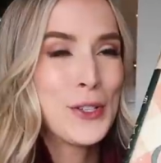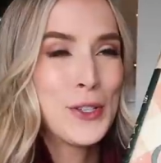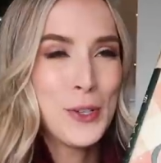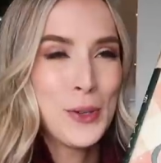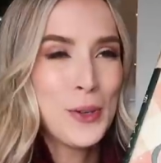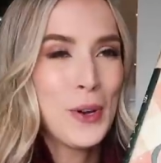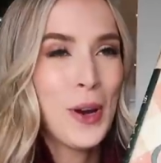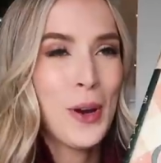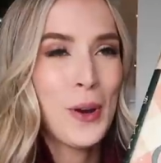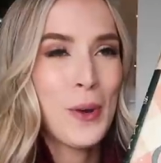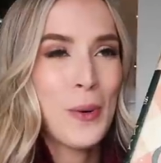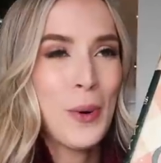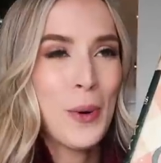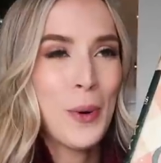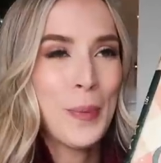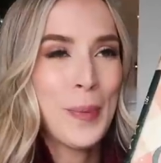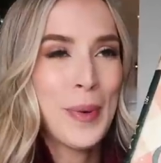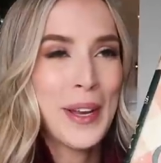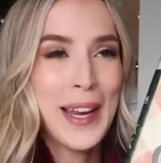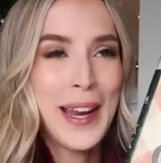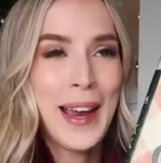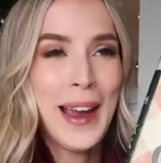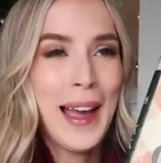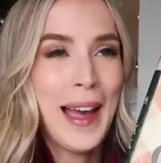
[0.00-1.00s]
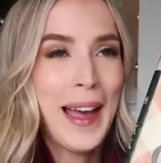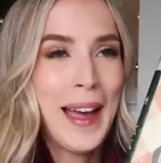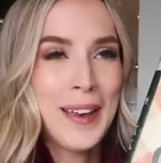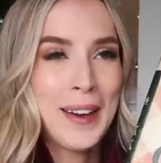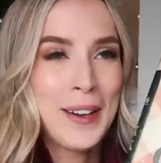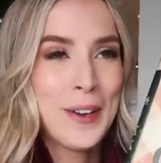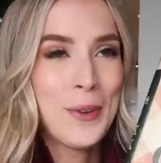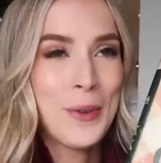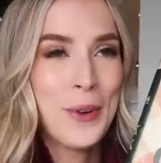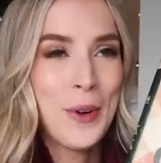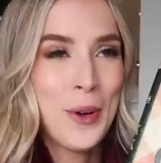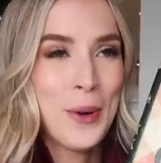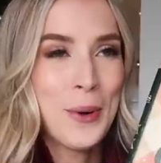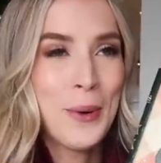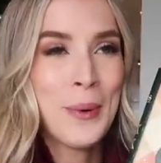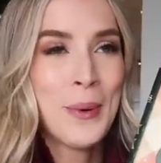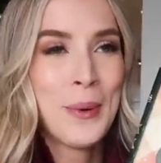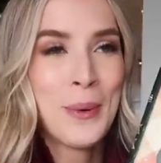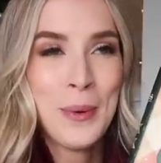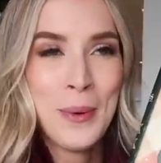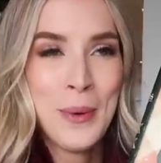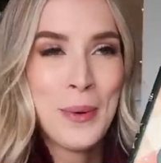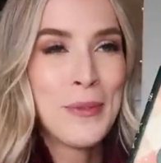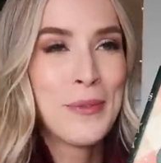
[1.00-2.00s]
Do not quote me, I don't
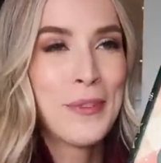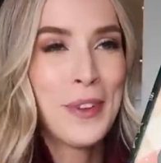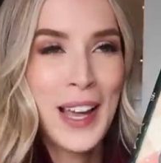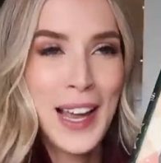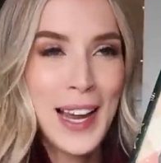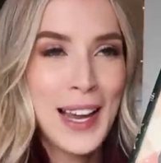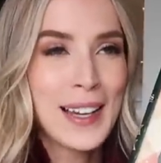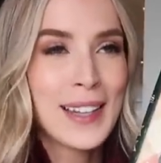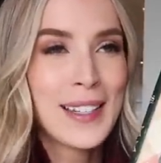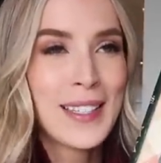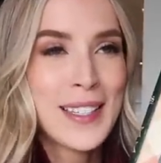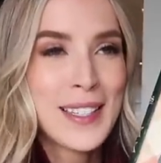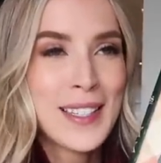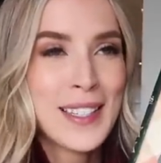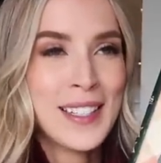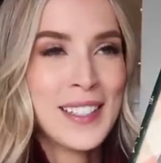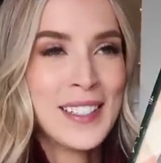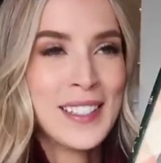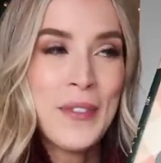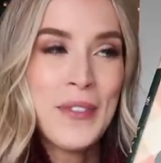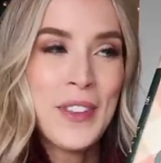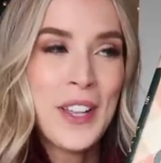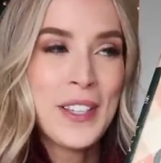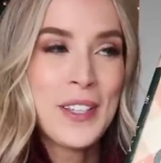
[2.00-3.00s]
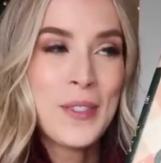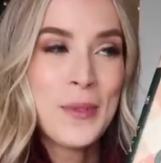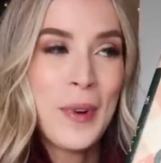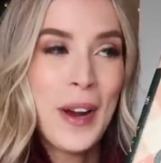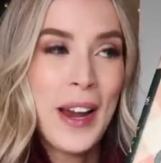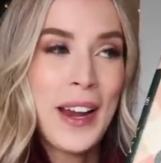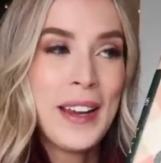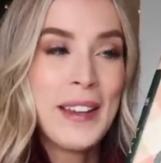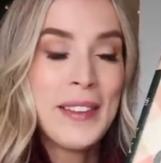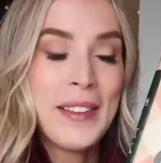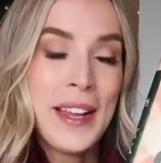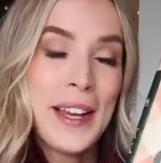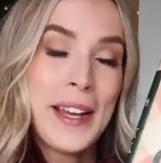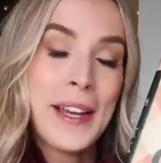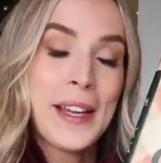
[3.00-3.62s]
know facts. But if that's right,